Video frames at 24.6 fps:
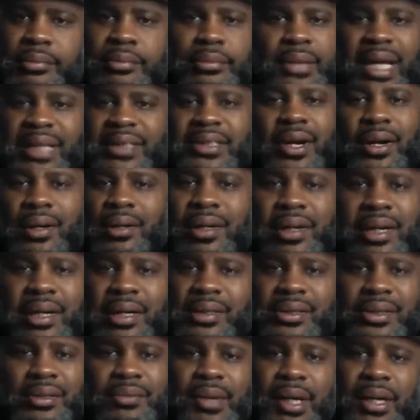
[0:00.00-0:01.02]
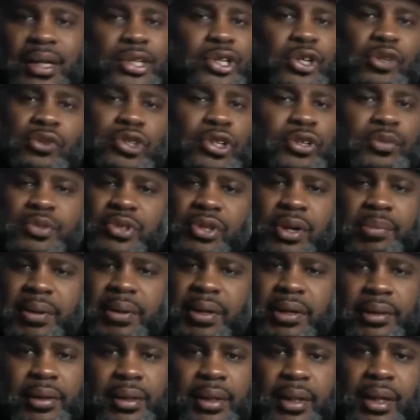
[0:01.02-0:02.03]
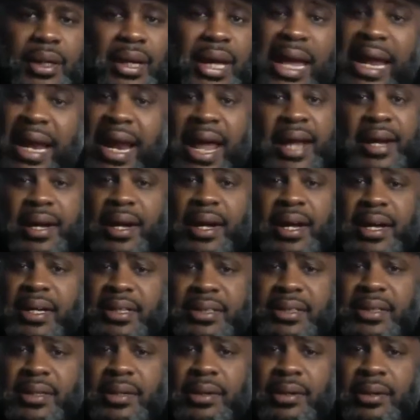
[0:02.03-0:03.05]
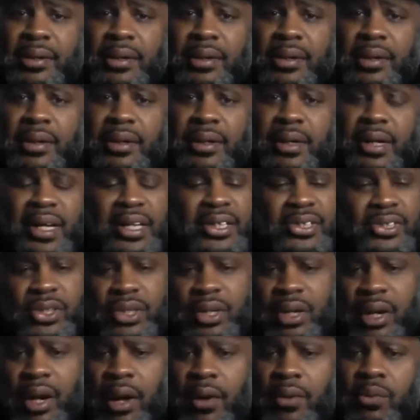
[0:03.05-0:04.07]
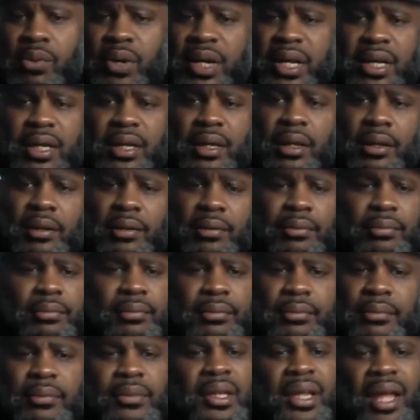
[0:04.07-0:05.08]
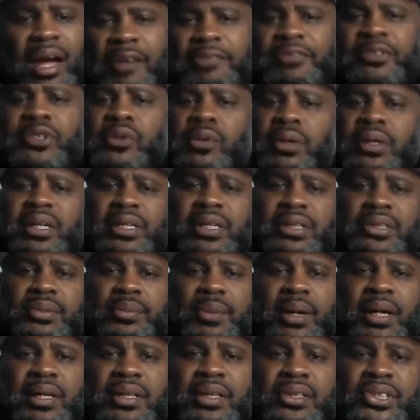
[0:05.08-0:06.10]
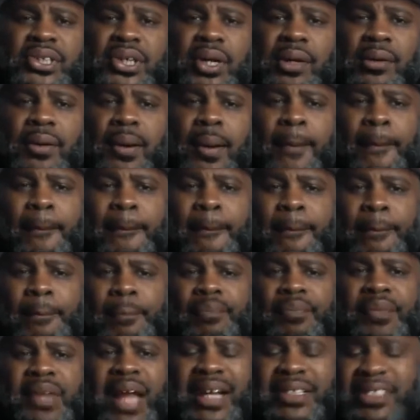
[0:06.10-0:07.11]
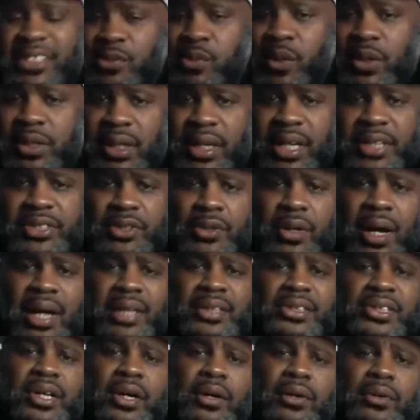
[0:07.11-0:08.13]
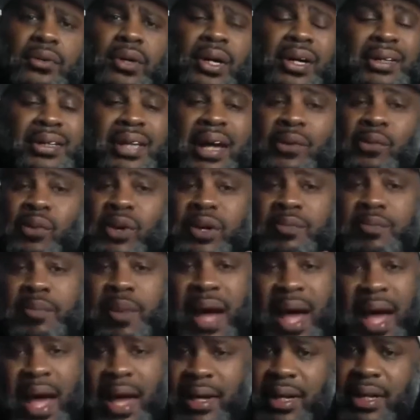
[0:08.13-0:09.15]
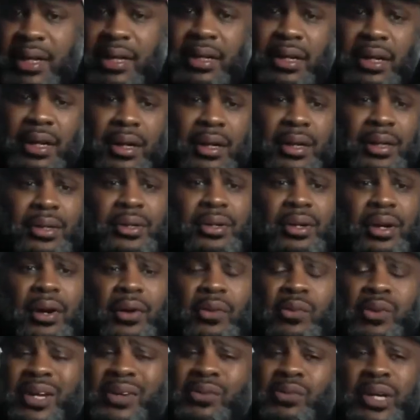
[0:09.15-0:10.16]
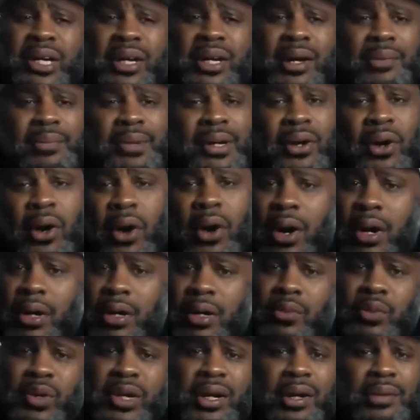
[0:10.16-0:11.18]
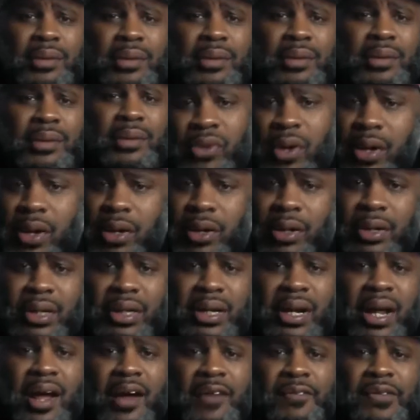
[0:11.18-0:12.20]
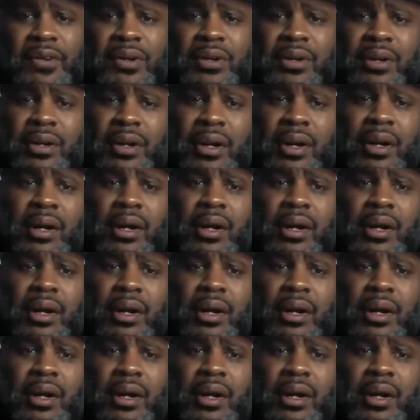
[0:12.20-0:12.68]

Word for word: That's all it is. YouTube tripping. It ain't us. Because, you know, we love doing this, man. So, I just want to let you guys know that we back. You know, we, we coming harder. We coming stronger than ever.